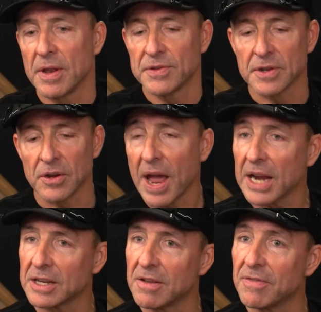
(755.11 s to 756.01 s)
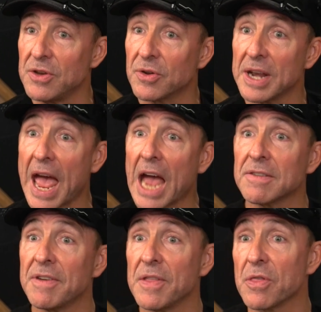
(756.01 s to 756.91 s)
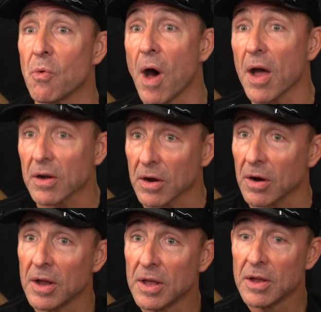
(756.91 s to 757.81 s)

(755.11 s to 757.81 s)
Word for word: it's underactive and you can activate the water